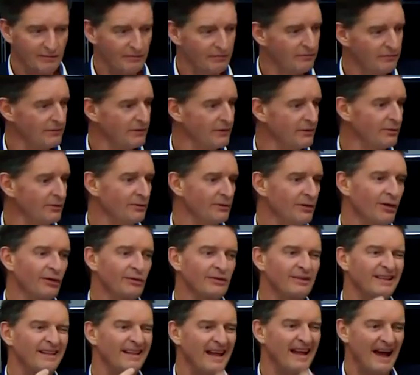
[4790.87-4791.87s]
If you
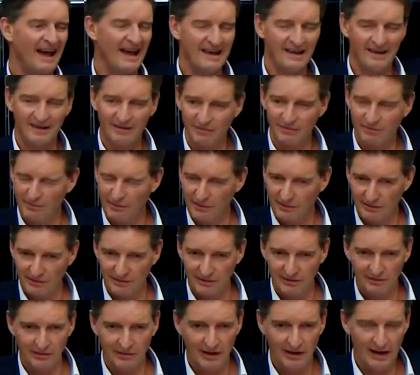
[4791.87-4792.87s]
don't like
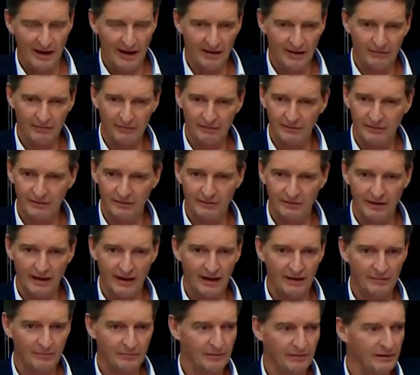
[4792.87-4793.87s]
what you have at the
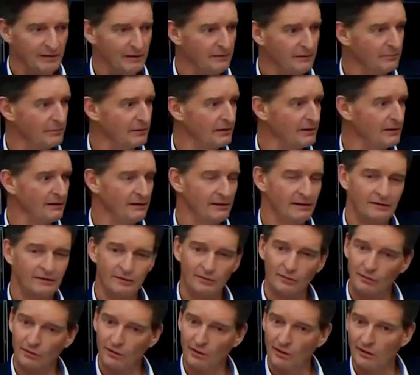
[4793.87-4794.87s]
time being, being
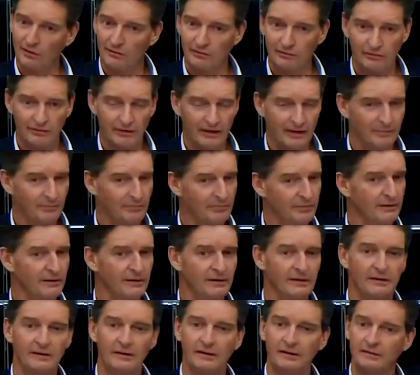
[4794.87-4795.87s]
it your girlfriend,
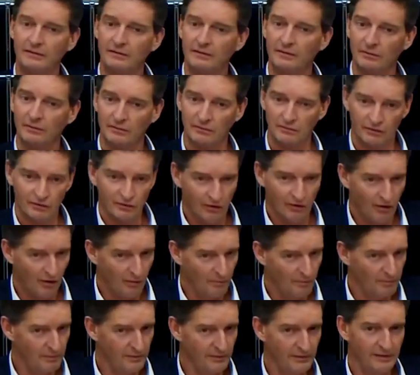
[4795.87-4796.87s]
being it your
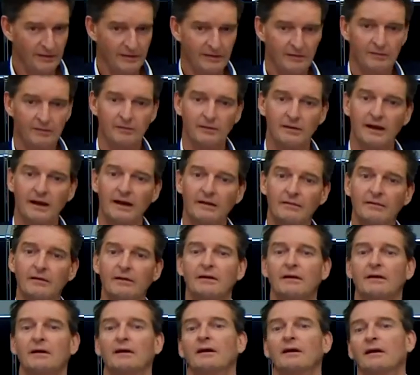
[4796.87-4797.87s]
job, being it
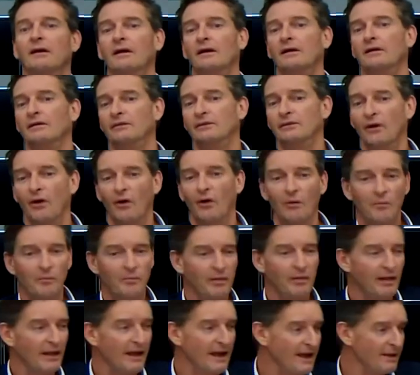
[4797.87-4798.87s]
whatever,
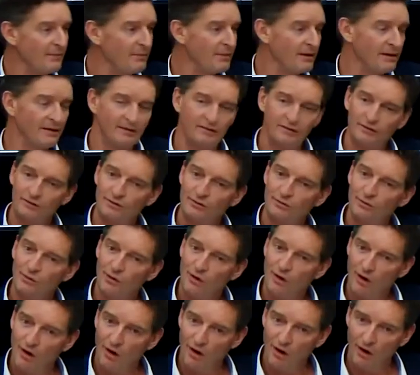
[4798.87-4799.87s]
don't blame it
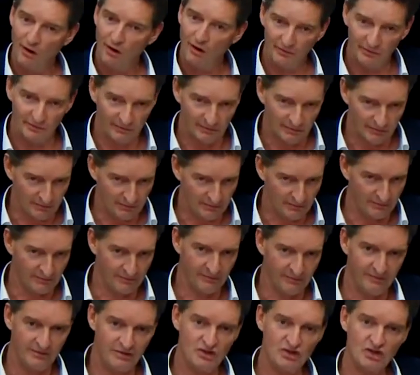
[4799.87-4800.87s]
to others.
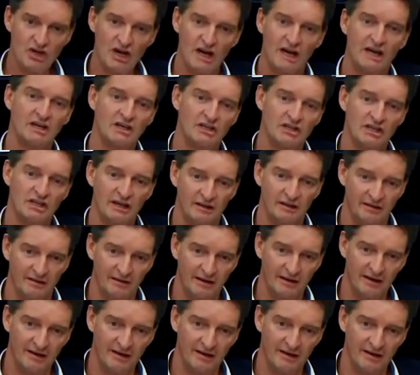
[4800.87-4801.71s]
Change it.